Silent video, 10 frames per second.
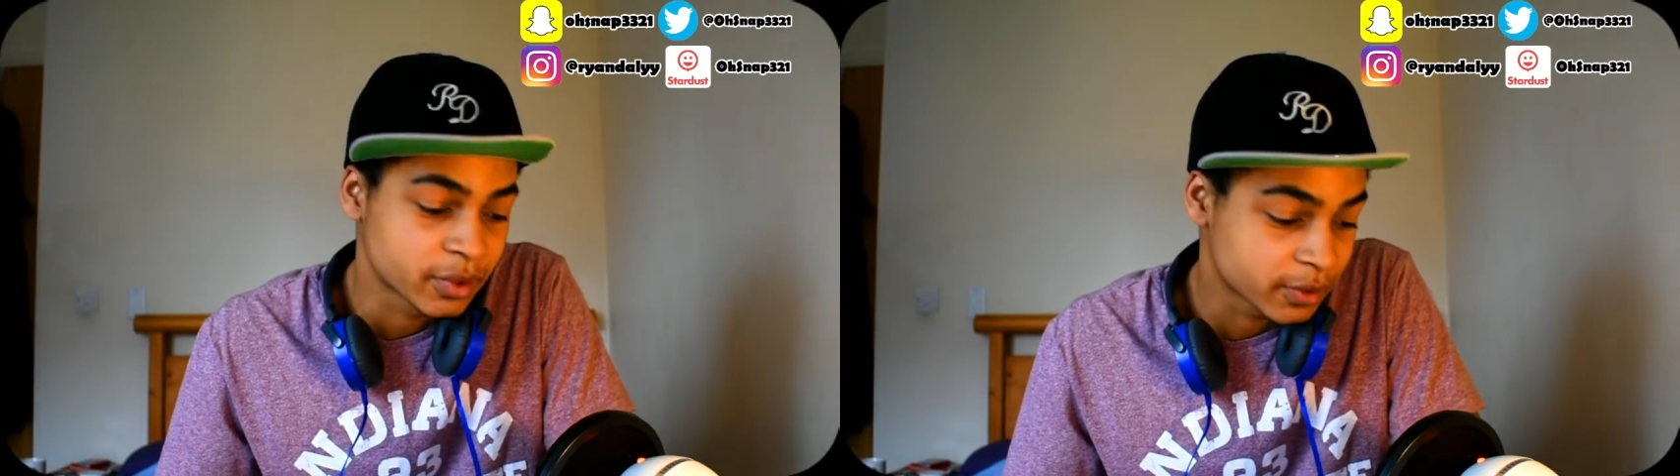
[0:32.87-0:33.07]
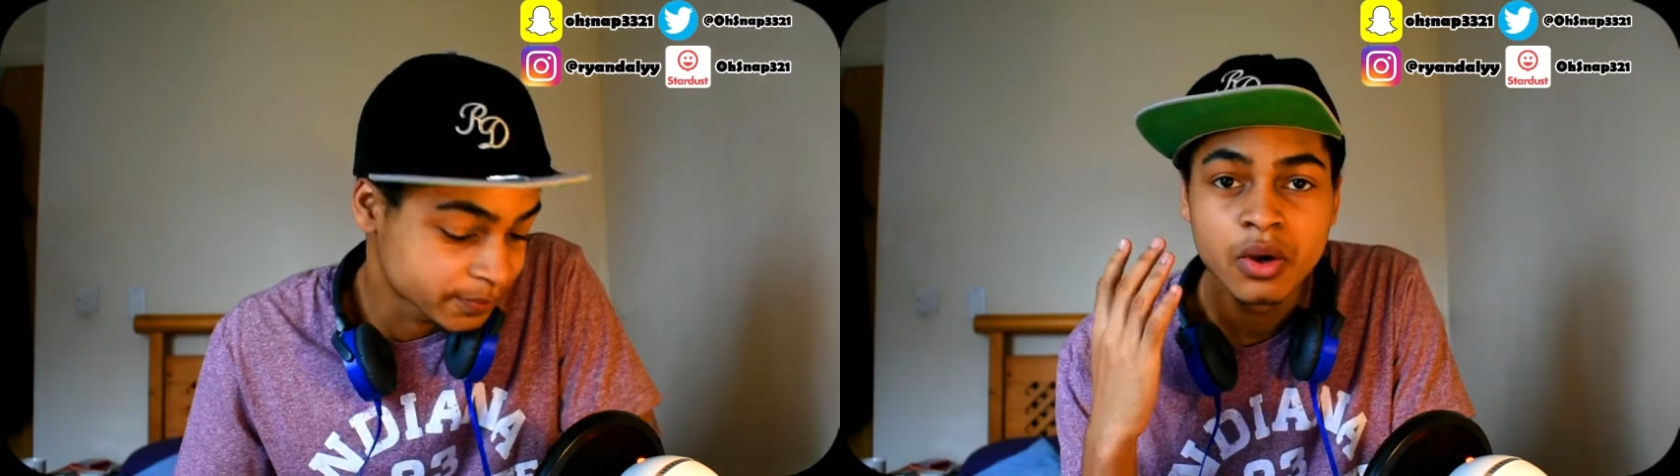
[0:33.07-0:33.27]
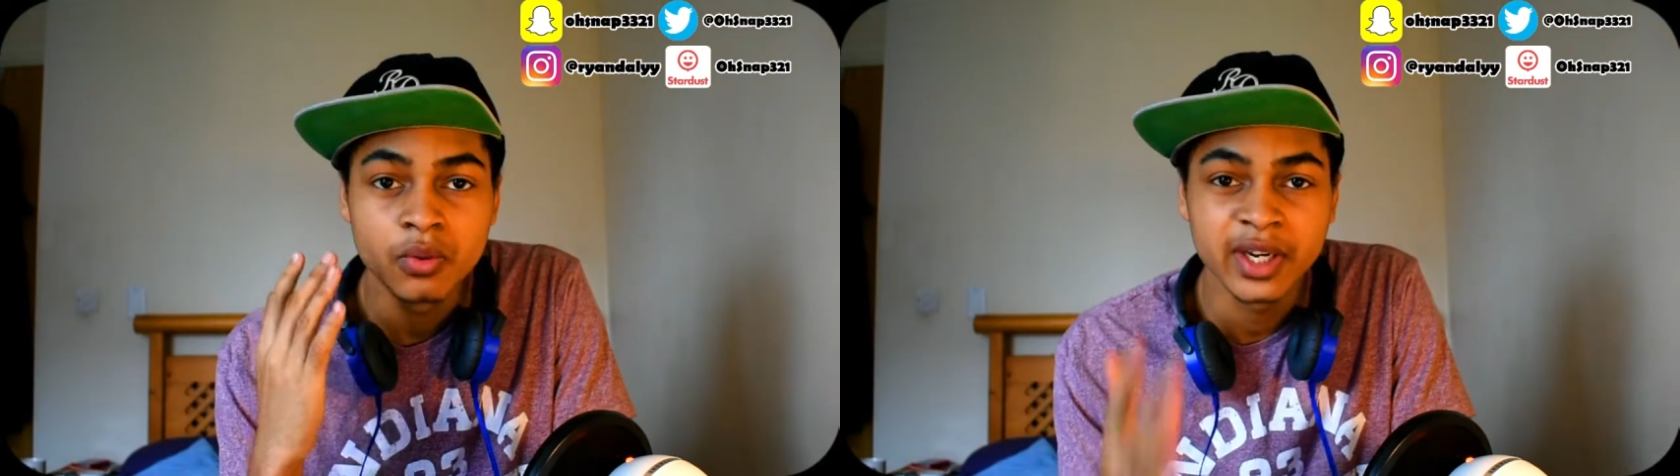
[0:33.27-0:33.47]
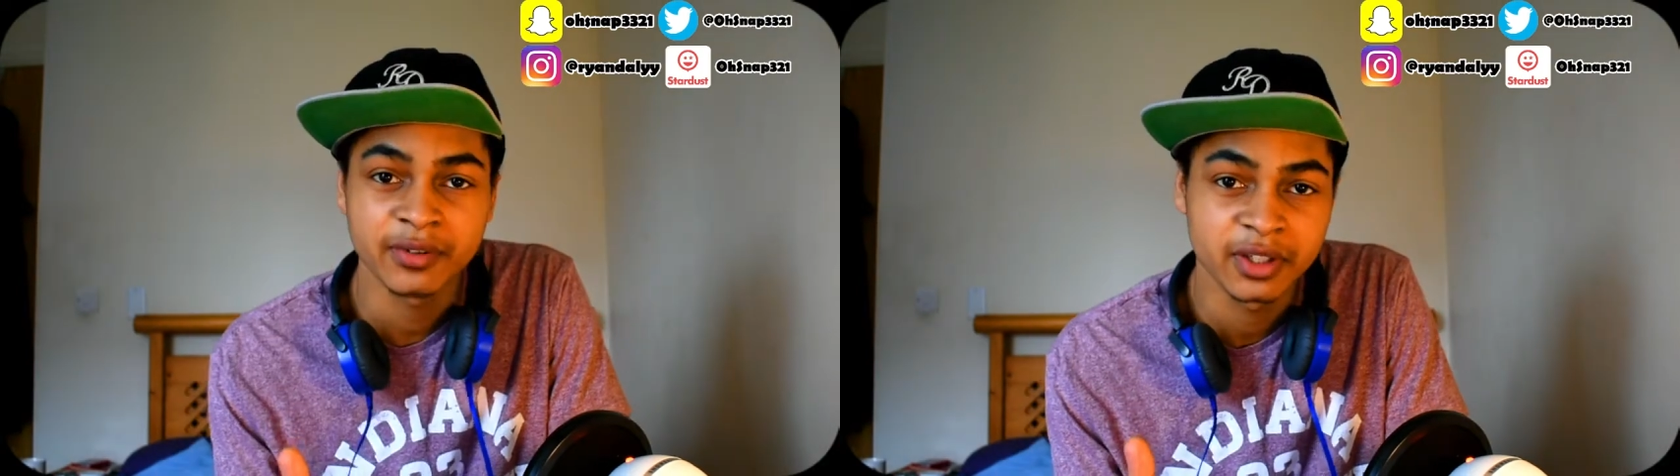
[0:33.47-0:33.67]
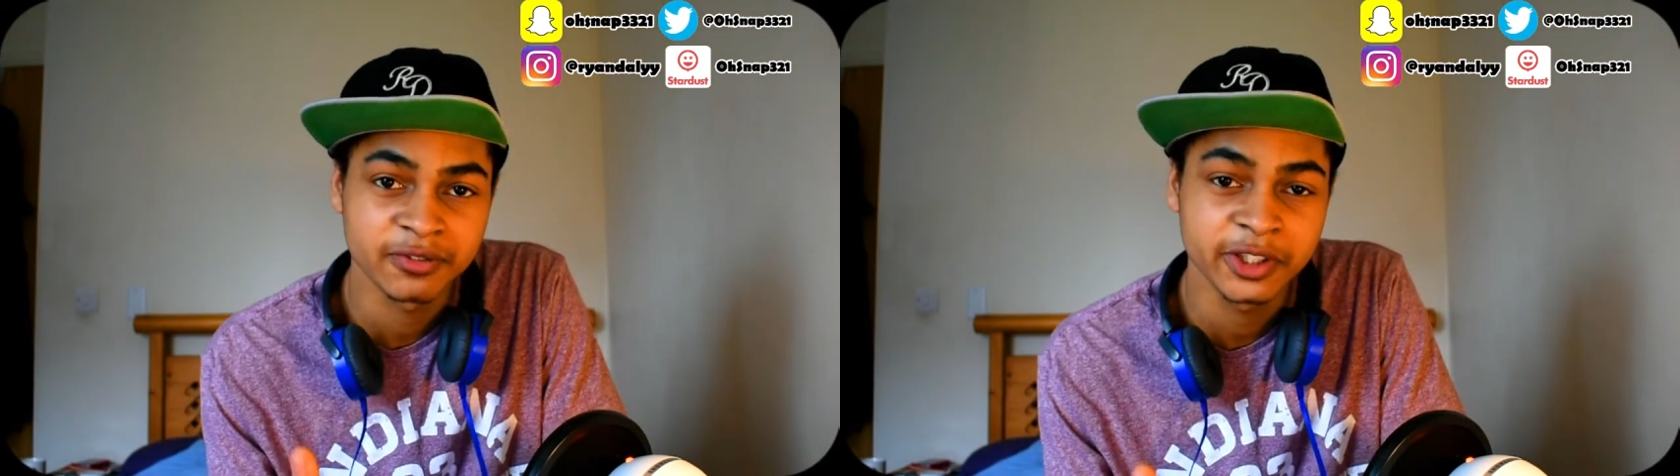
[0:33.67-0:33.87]
But we have
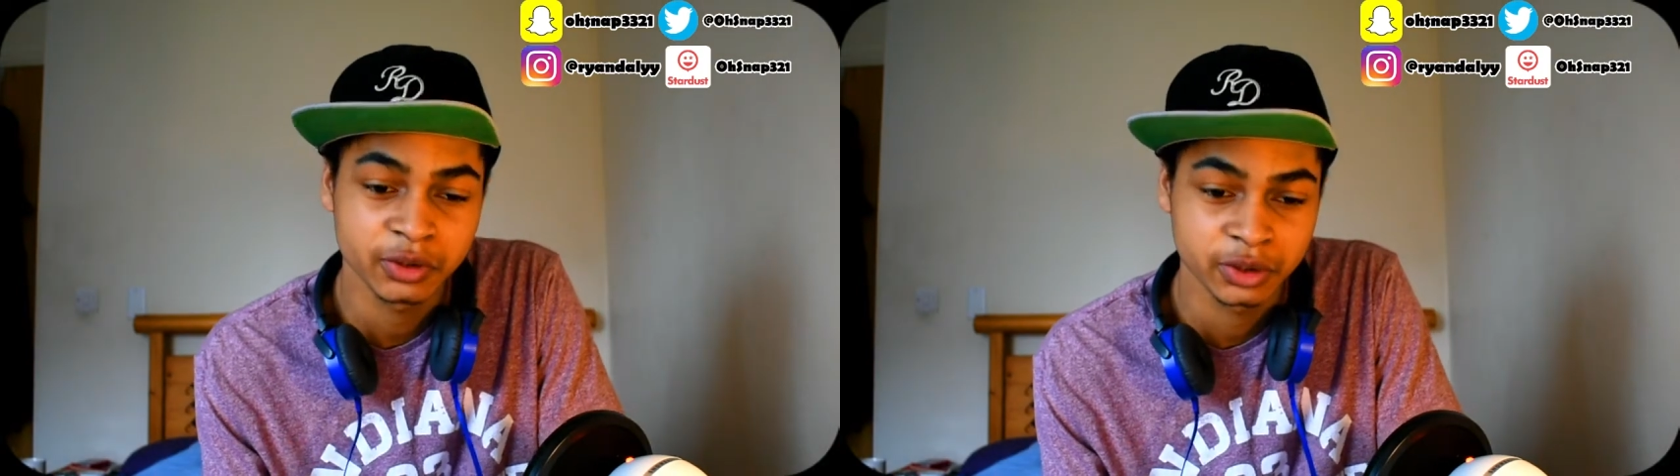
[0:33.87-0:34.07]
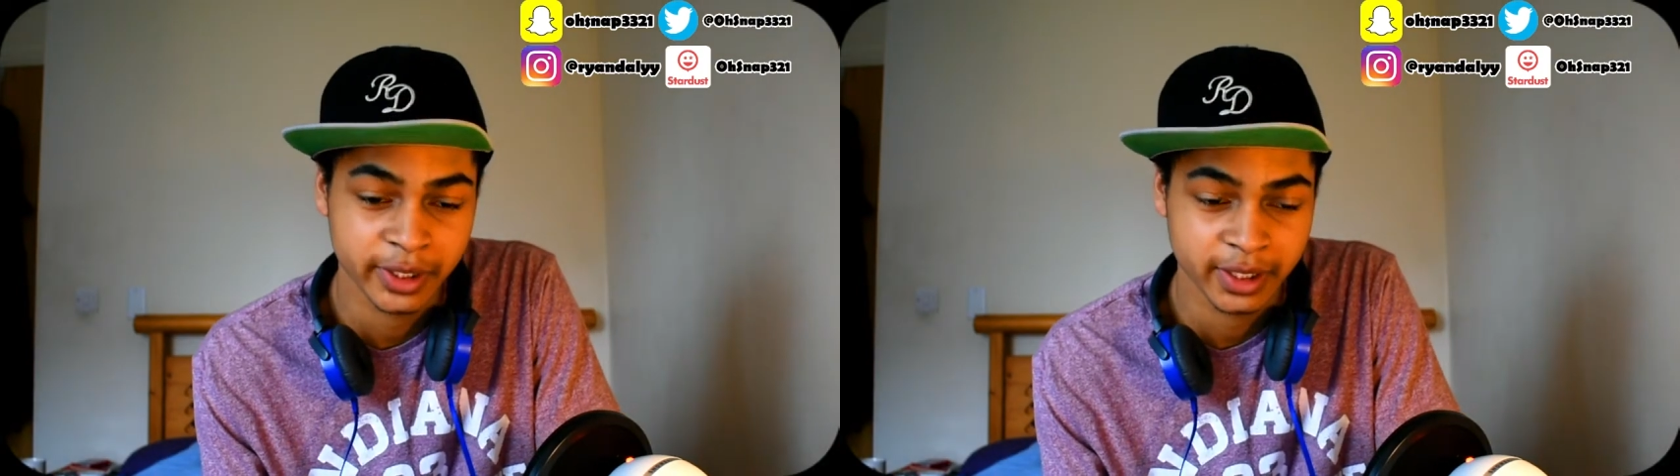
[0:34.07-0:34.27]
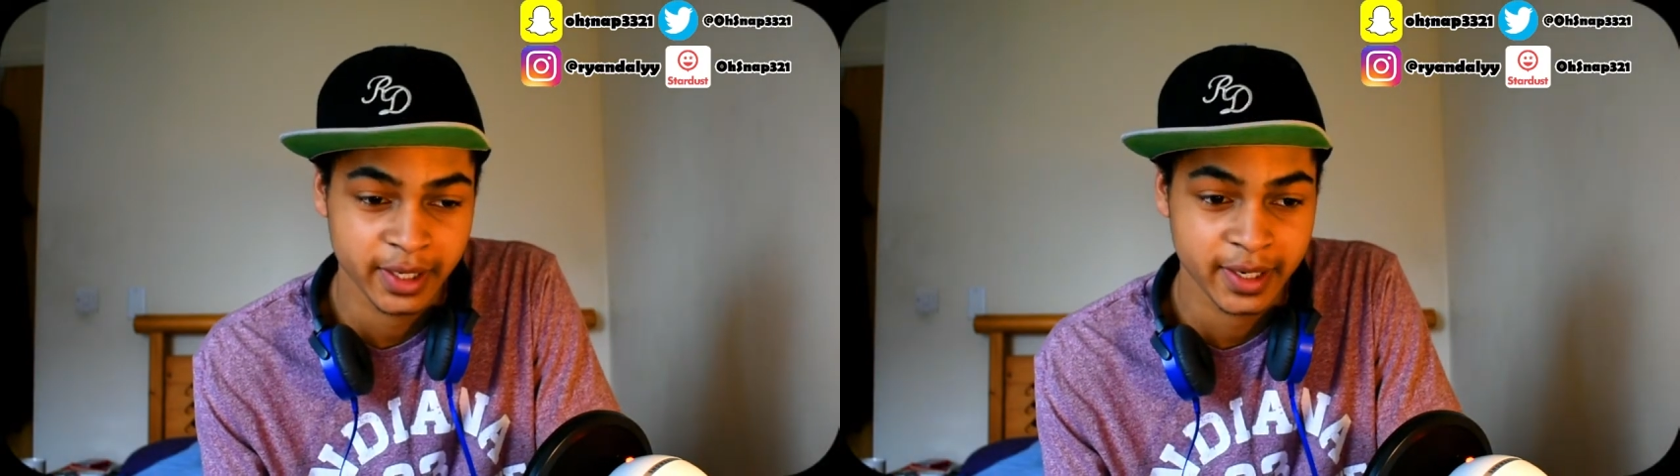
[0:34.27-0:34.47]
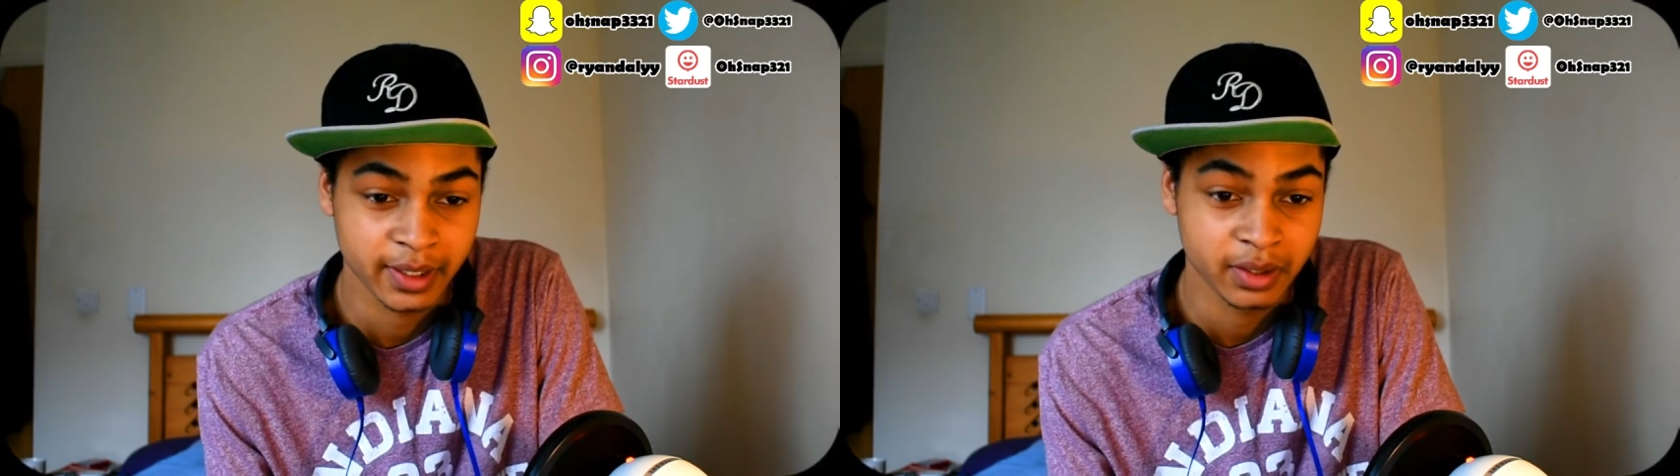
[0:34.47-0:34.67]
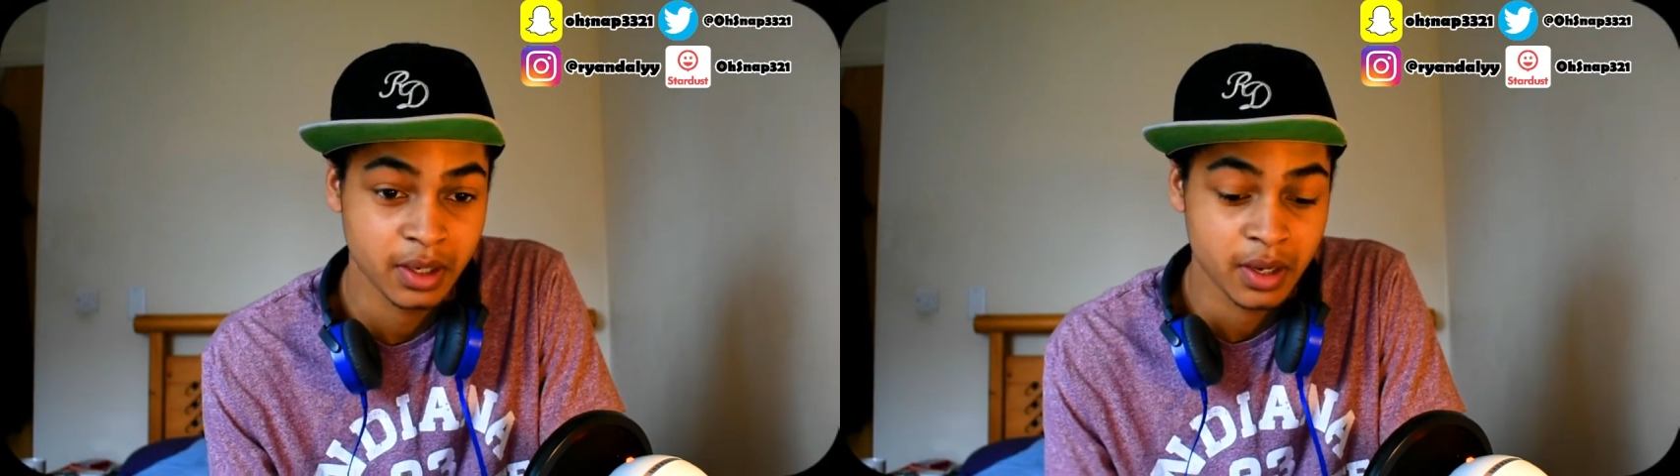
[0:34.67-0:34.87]
an official trailer here.